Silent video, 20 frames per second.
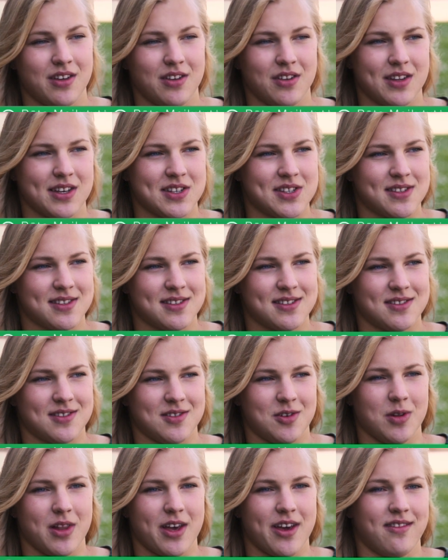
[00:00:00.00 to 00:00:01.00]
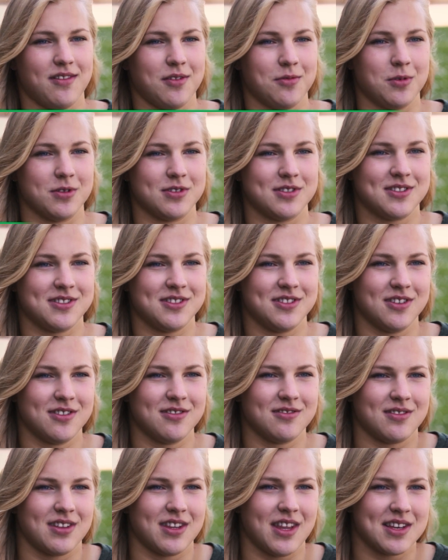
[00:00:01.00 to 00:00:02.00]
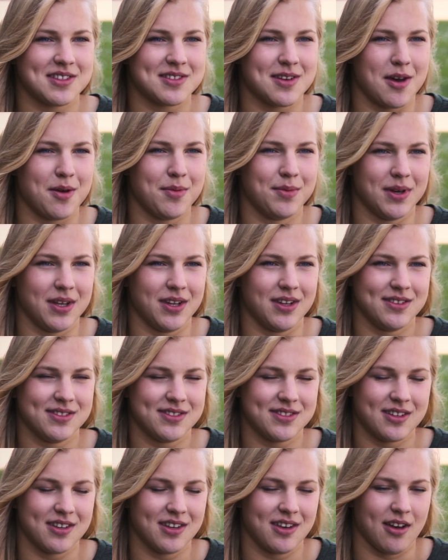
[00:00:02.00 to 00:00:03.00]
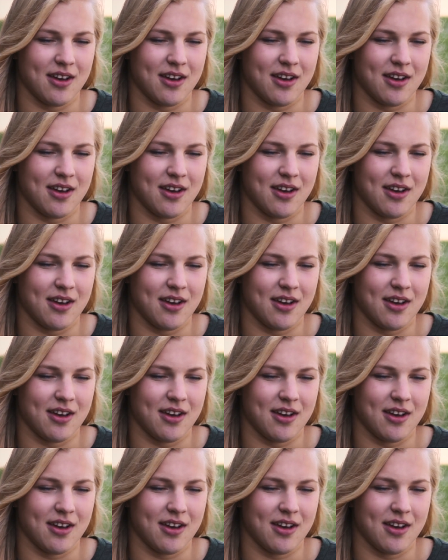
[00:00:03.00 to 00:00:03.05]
you know, that's all I ever wanted to do at that time. And